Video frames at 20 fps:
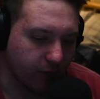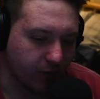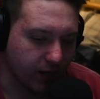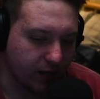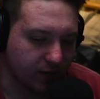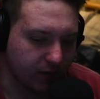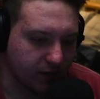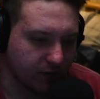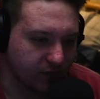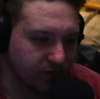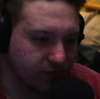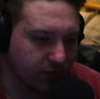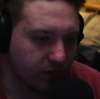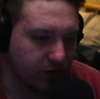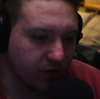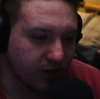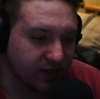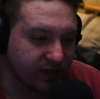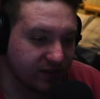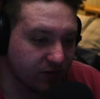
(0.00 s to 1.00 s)
of what I did to this
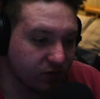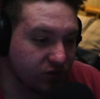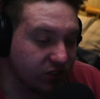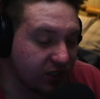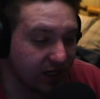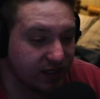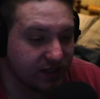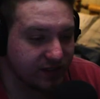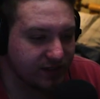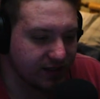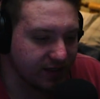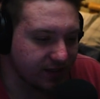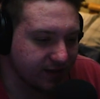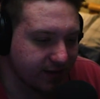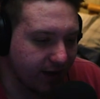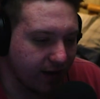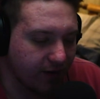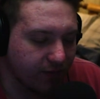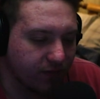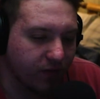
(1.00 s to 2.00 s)
photo. It still changes the
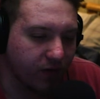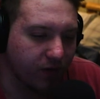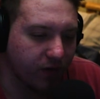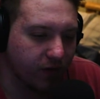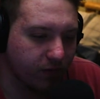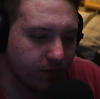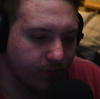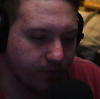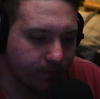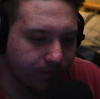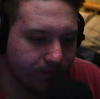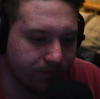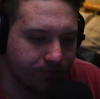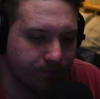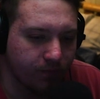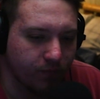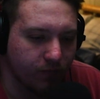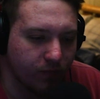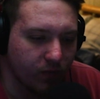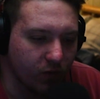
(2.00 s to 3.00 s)
entire photo,
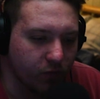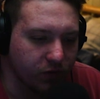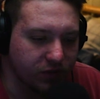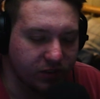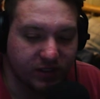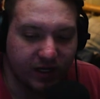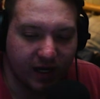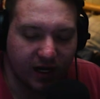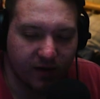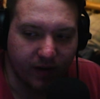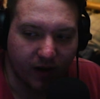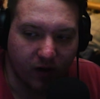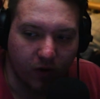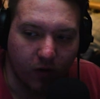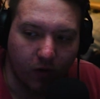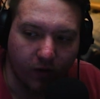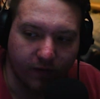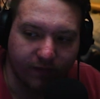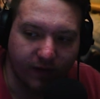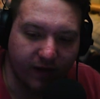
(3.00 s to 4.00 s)
which is kind of my
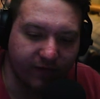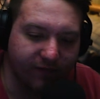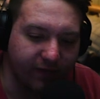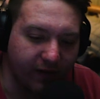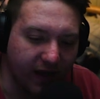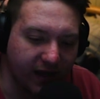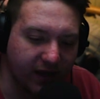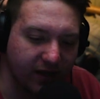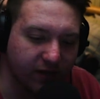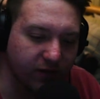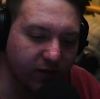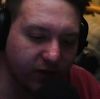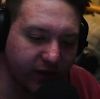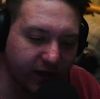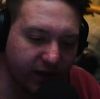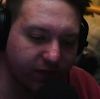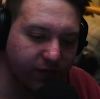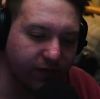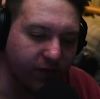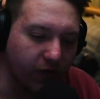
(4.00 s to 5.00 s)
goal. If I can look
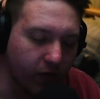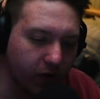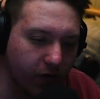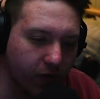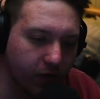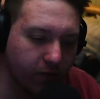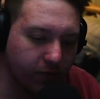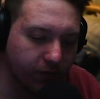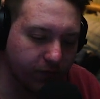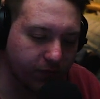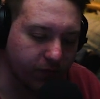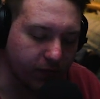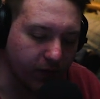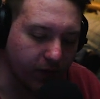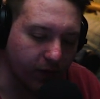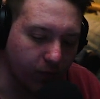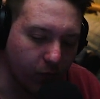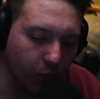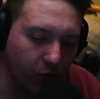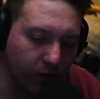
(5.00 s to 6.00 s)
at a photo
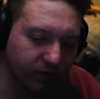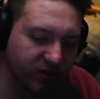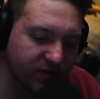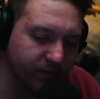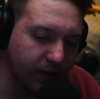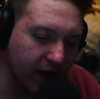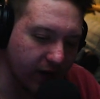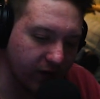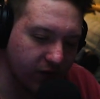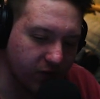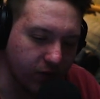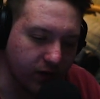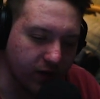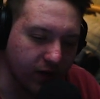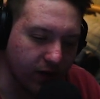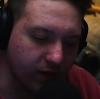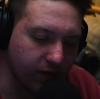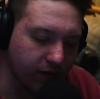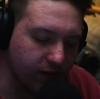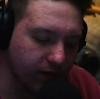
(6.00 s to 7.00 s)
from one spot to
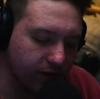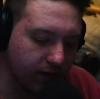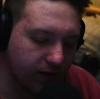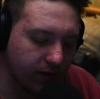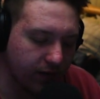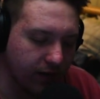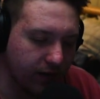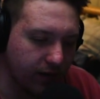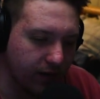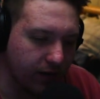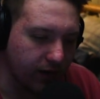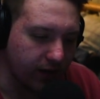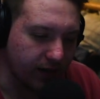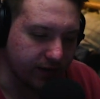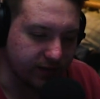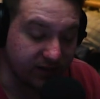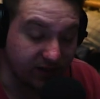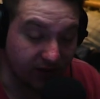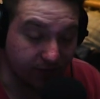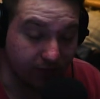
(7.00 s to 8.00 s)
another and
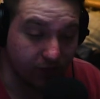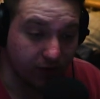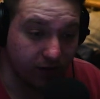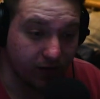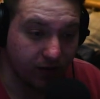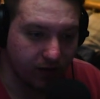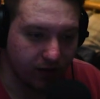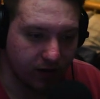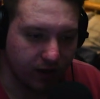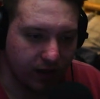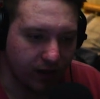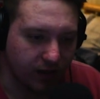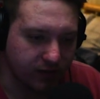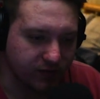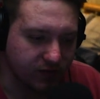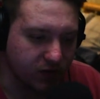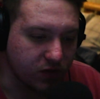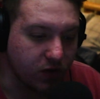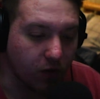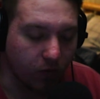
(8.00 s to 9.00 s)
it's different and it's
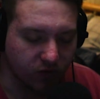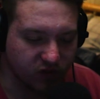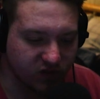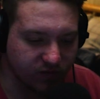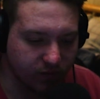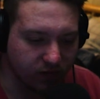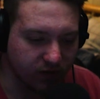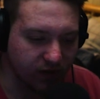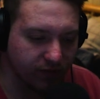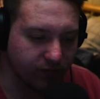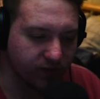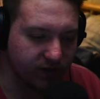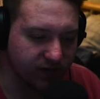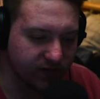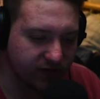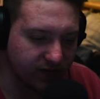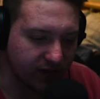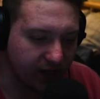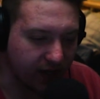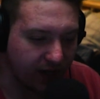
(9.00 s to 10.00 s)
a noticeable
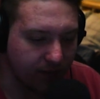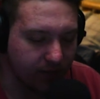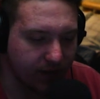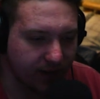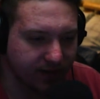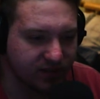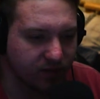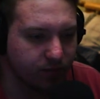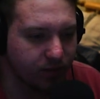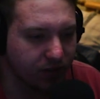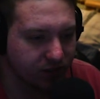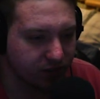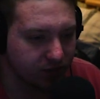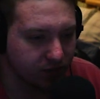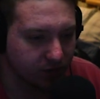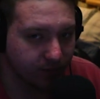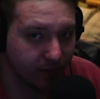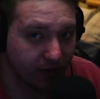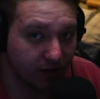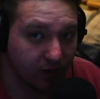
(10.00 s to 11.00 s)
difference and it makes the picture
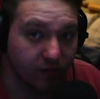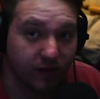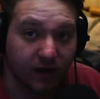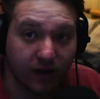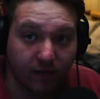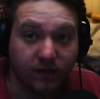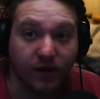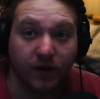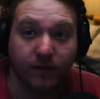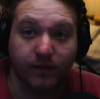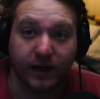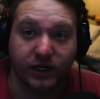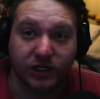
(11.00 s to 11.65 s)
look better, then I've done my